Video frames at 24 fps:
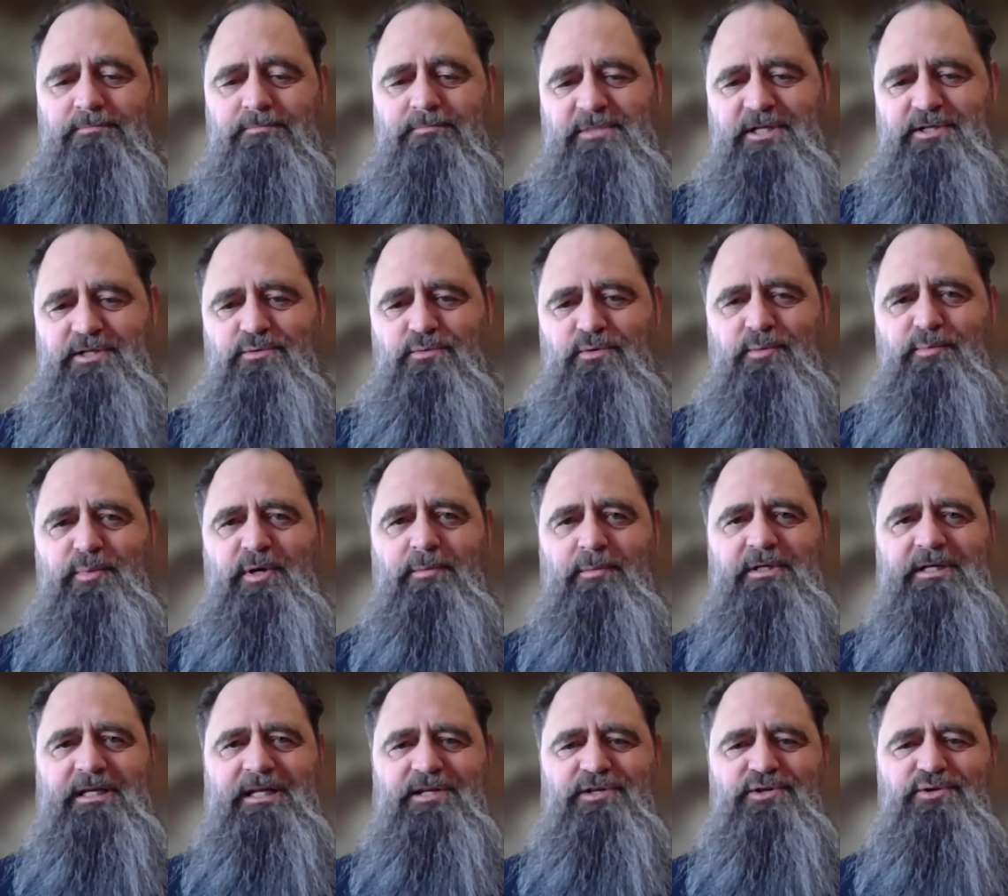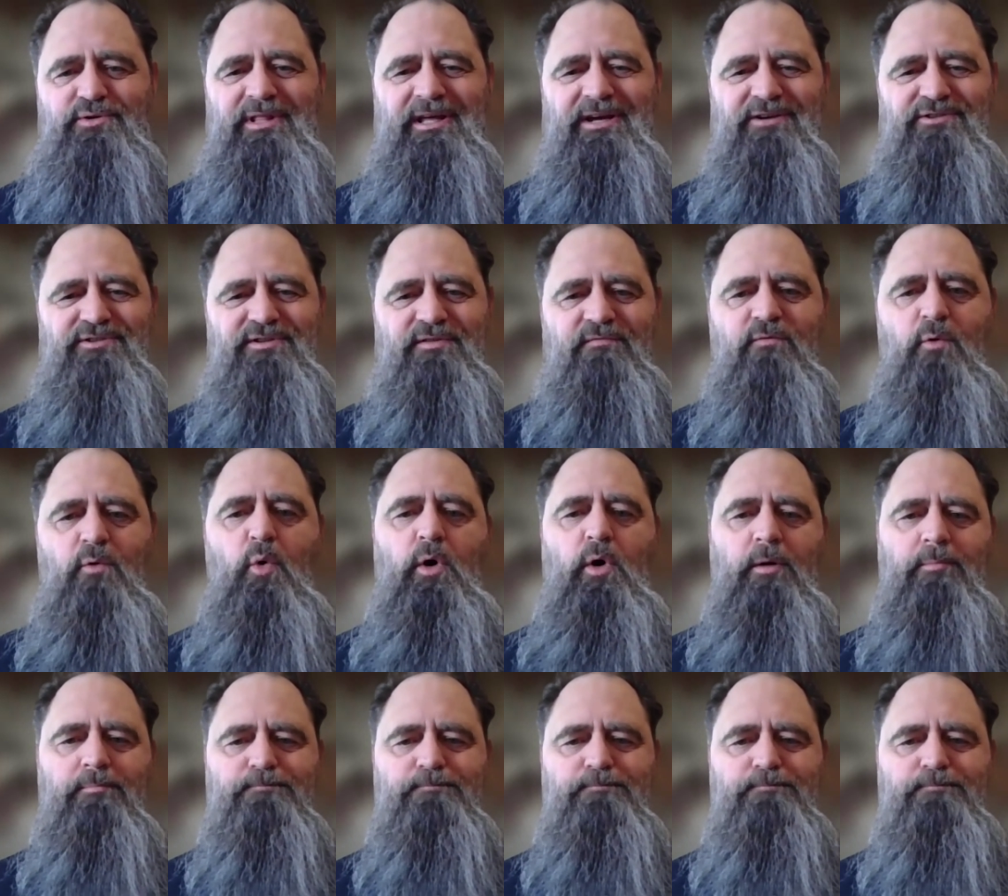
since going public in 2004.